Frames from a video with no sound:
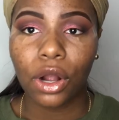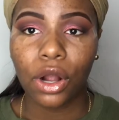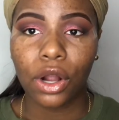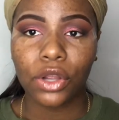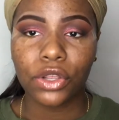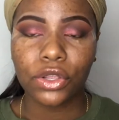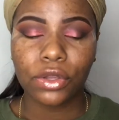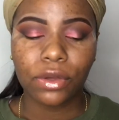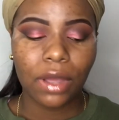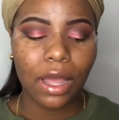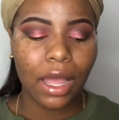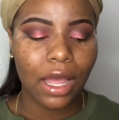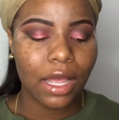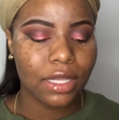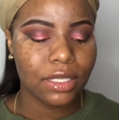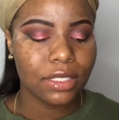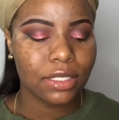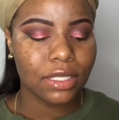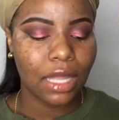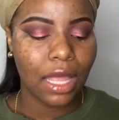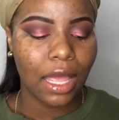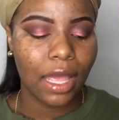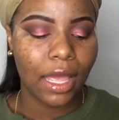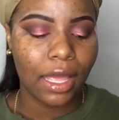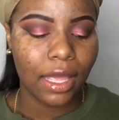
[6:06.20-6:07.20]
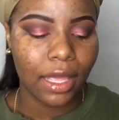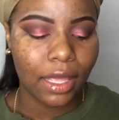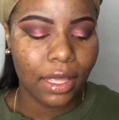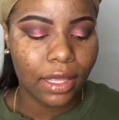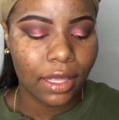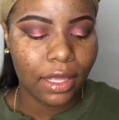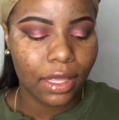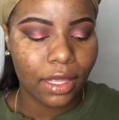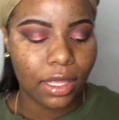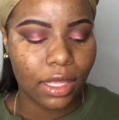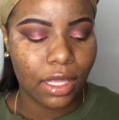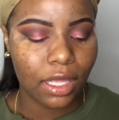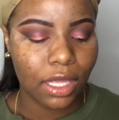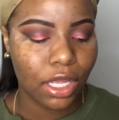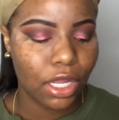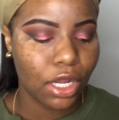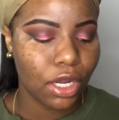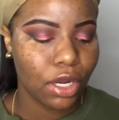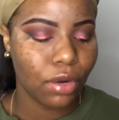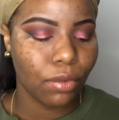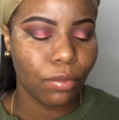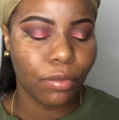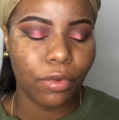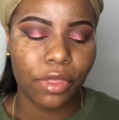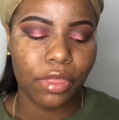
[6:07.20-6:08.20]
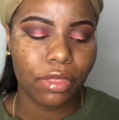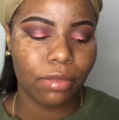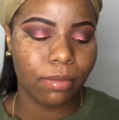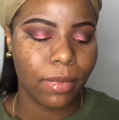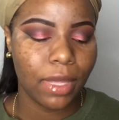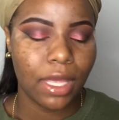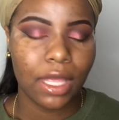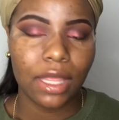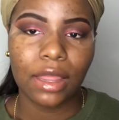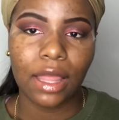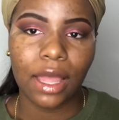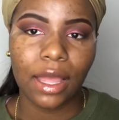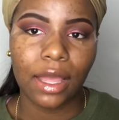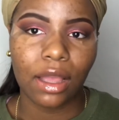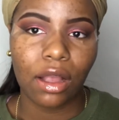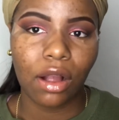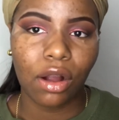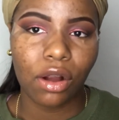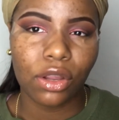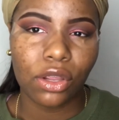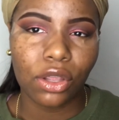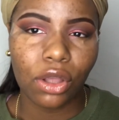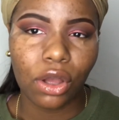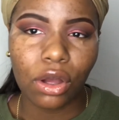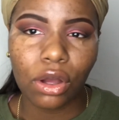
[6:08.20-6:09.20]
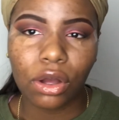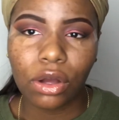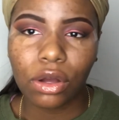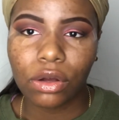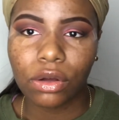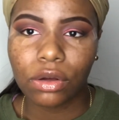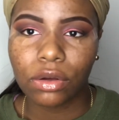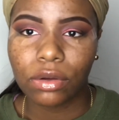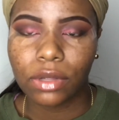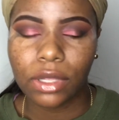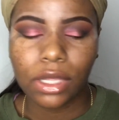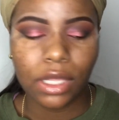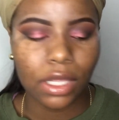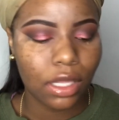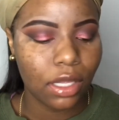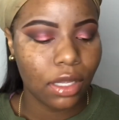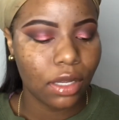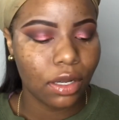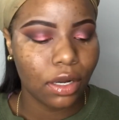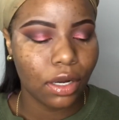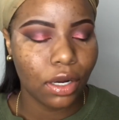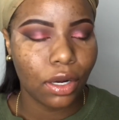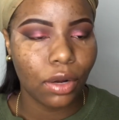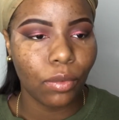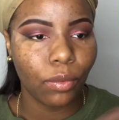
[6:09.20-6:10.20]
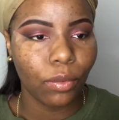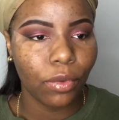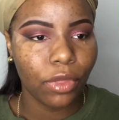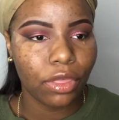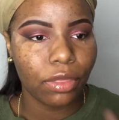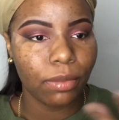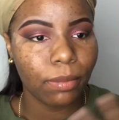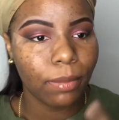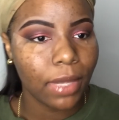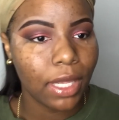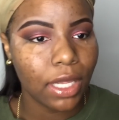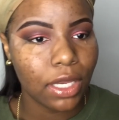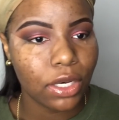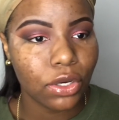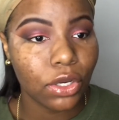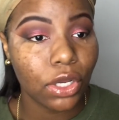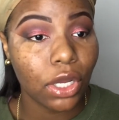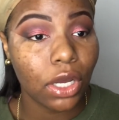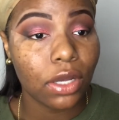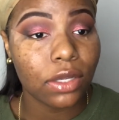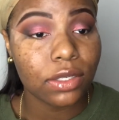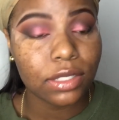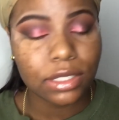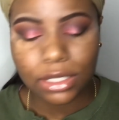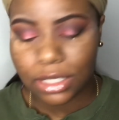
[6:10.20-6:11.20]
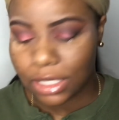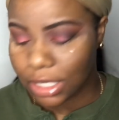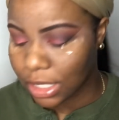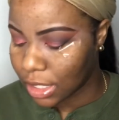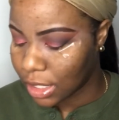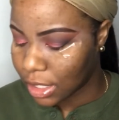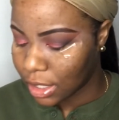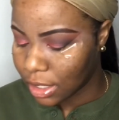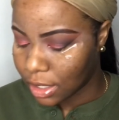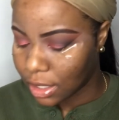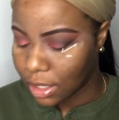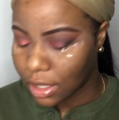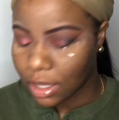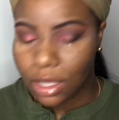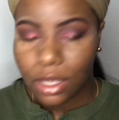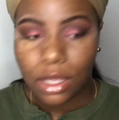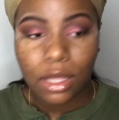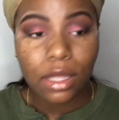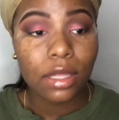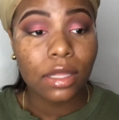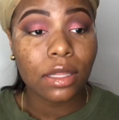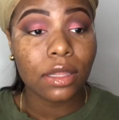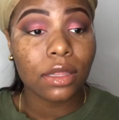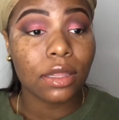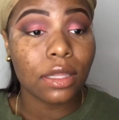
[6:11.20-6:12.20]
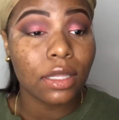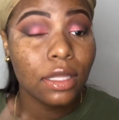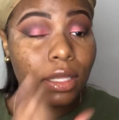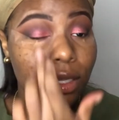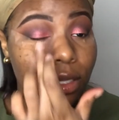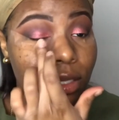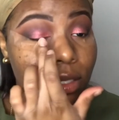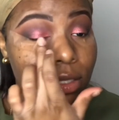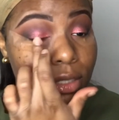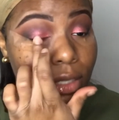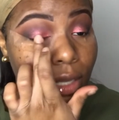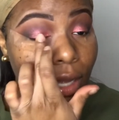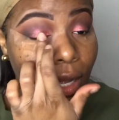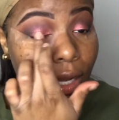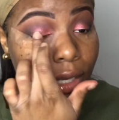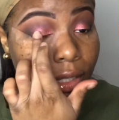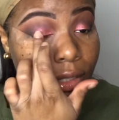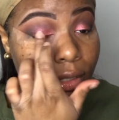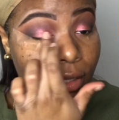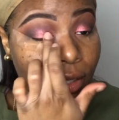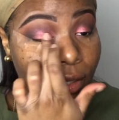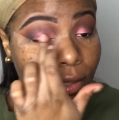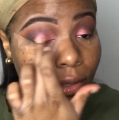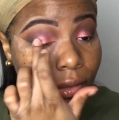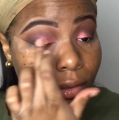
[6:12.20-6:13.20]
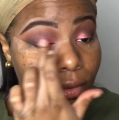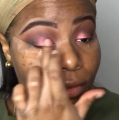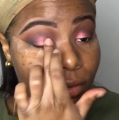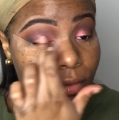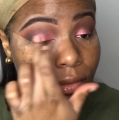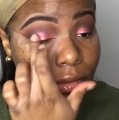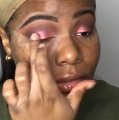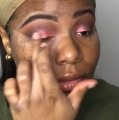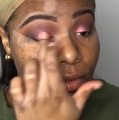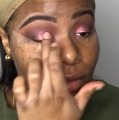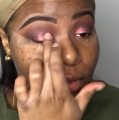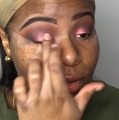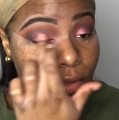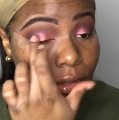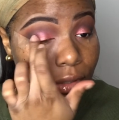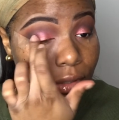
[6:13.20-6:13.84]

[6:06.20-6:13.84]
Are you guys like here with me? Like, are y'all here with me? Do y'all see these eyeshadows?